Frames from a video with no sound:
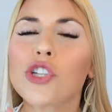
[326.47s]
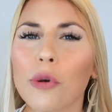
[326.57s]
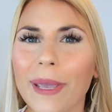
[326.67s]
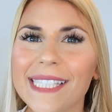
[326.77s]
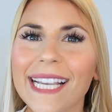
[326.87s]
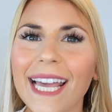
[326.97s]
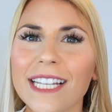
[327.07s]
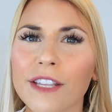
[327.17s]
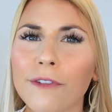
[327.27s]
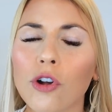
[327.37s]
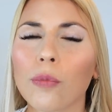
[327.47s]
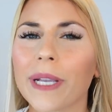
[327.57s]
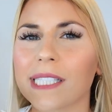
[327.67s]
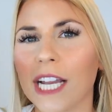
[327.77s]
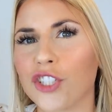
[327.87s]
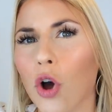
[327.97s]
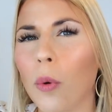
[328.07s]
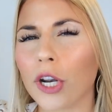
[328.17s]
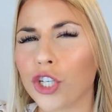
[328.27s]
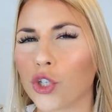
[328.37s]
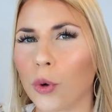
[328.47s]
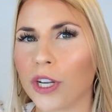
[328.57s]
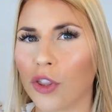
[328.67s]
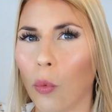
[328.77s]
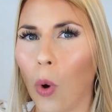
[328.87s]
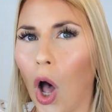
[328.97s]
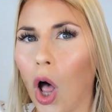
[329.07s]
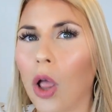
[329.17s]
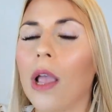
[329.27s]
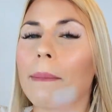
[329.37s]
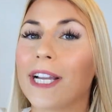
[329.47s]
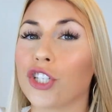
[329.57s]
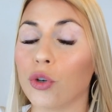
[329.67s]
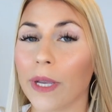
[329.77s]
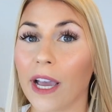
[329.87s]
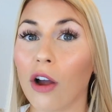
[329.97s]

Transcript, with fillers: So it makes it kind of difficult because I don't want to shorten the wall by doing